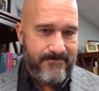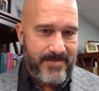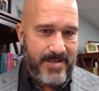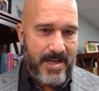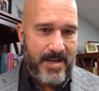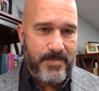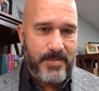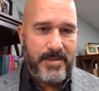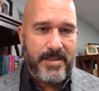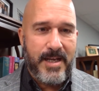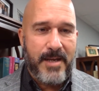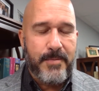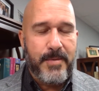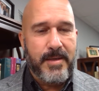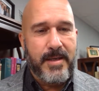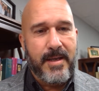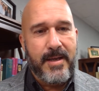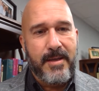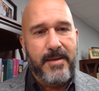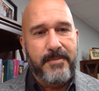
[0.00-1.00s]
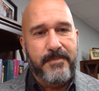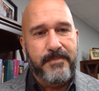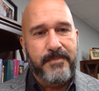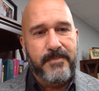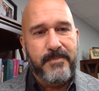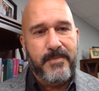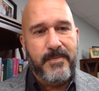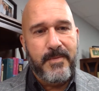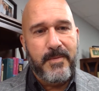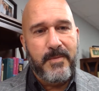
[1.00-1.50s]
time and time again,
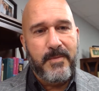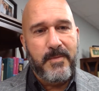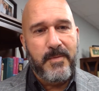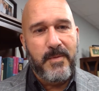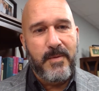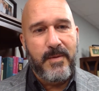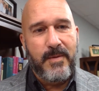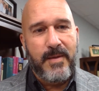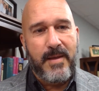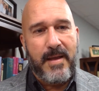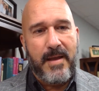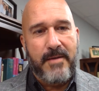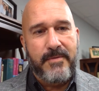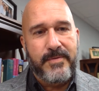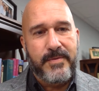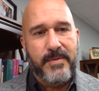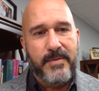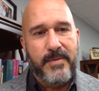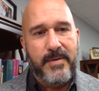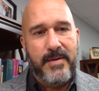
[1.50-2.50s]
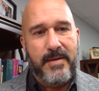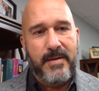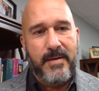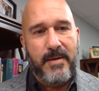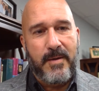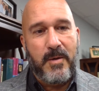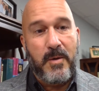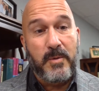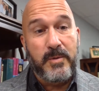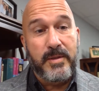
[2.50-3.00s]
we're left uh,
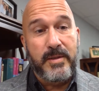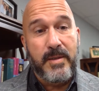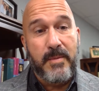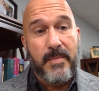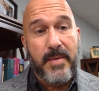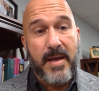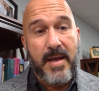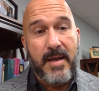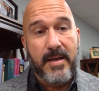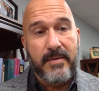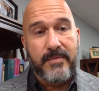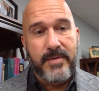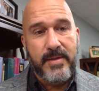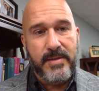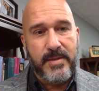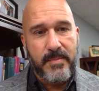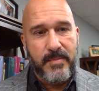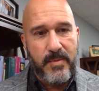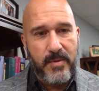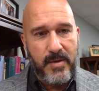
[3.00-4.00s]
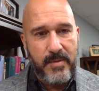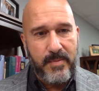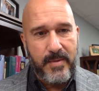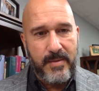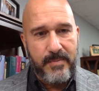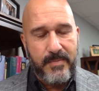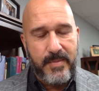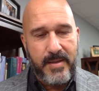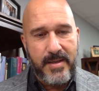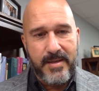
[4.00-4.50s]
holding the bag of disappointment
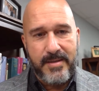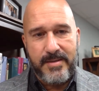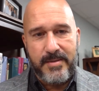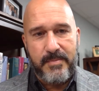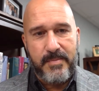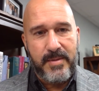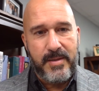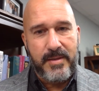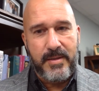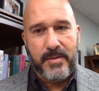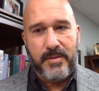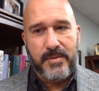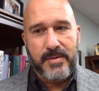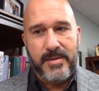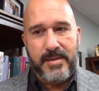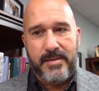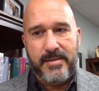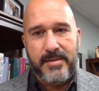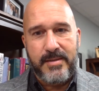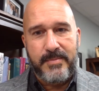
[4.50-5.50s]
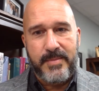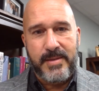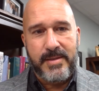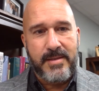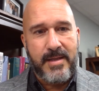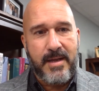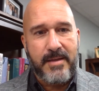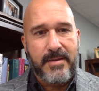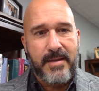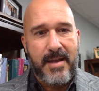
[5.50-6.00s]
because the political system is
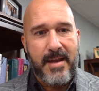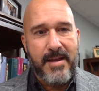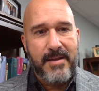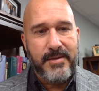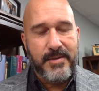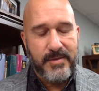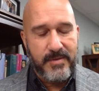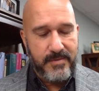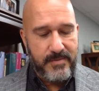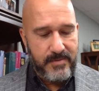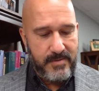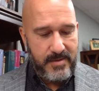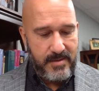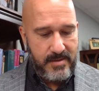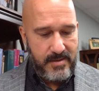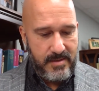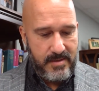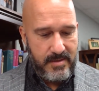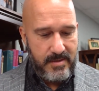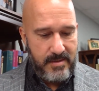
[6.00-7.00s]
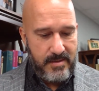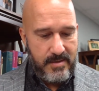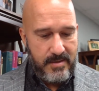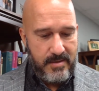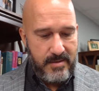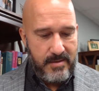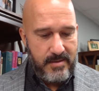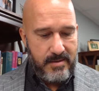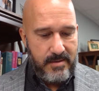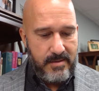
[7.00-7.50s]
not the answer.
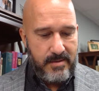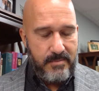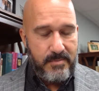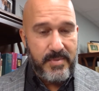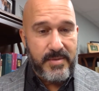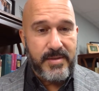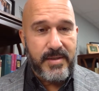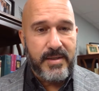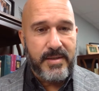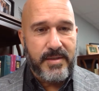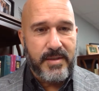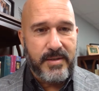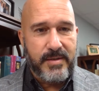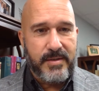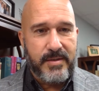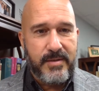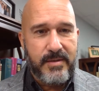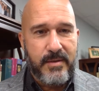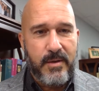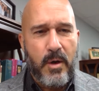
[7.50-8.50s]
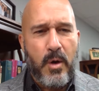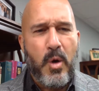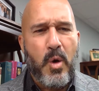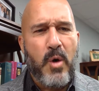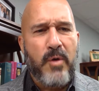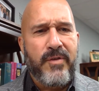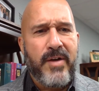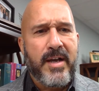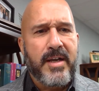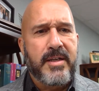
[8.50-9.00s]
Positions. Oh,
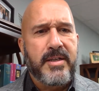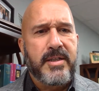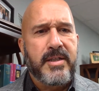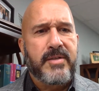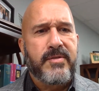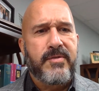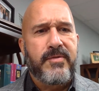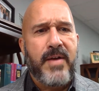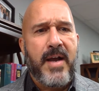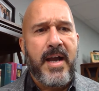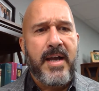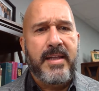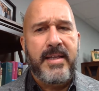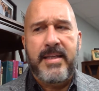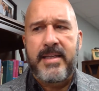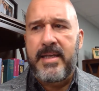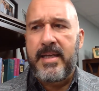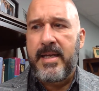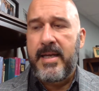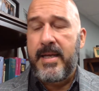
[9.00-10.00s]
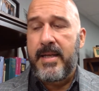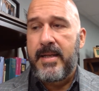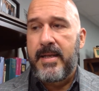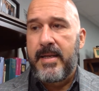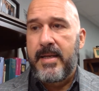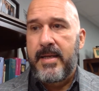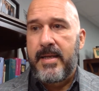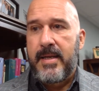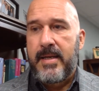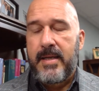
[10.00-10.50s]
if I could just finally get
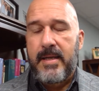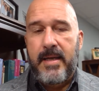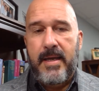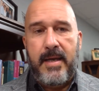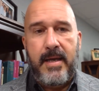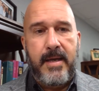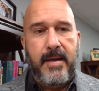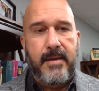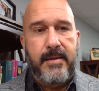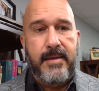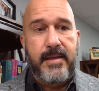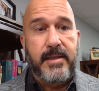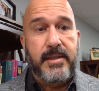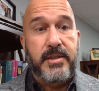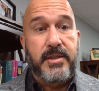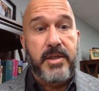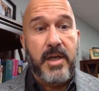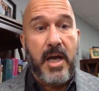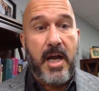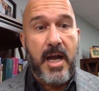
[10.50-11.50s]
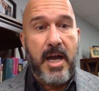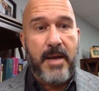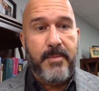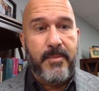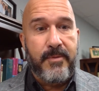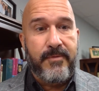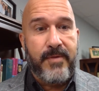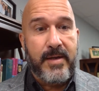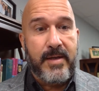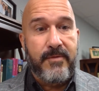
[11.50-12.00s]
uh, this job,
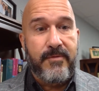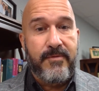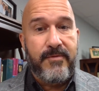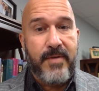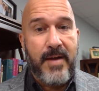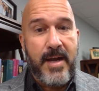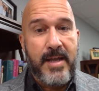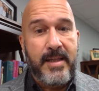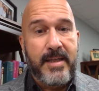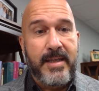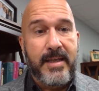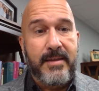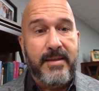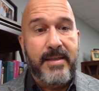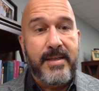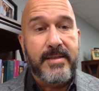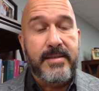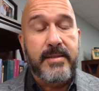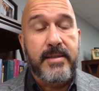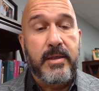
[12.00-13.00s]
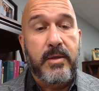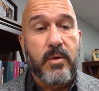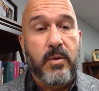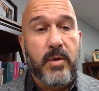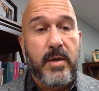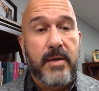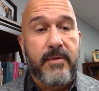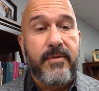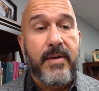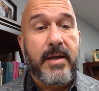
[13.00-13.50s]
if I could finally get this
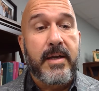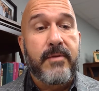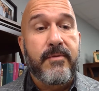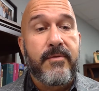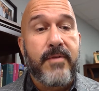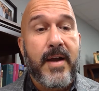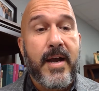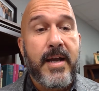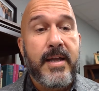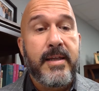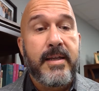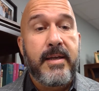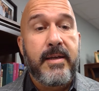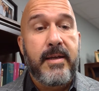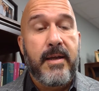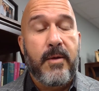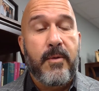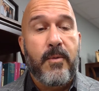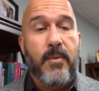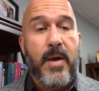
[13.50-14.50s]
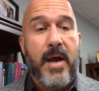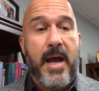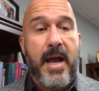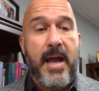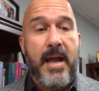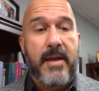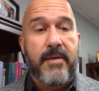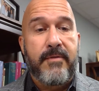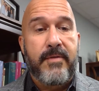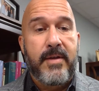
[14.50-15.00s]
degree, if I could finally
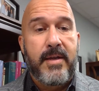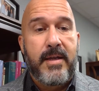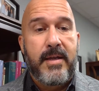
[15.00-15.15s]
arrive